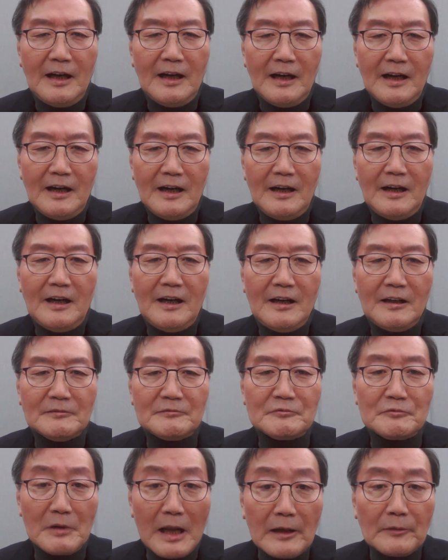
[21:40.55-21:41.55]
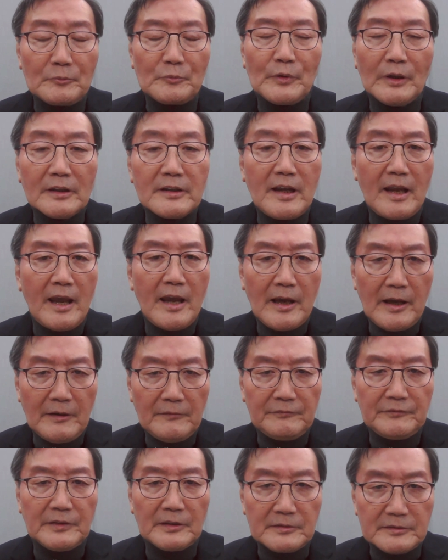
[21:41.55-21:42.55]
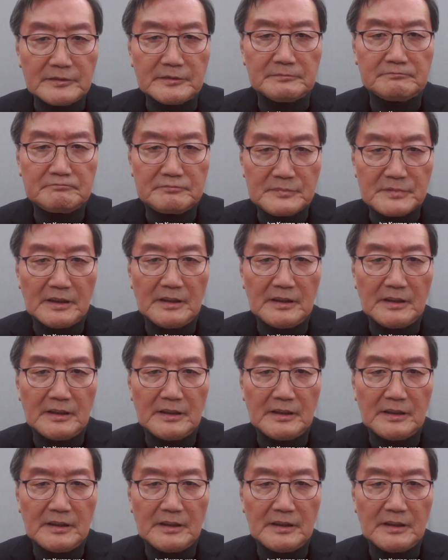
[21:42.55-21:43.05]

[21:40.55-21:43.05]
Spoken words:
do not really have a good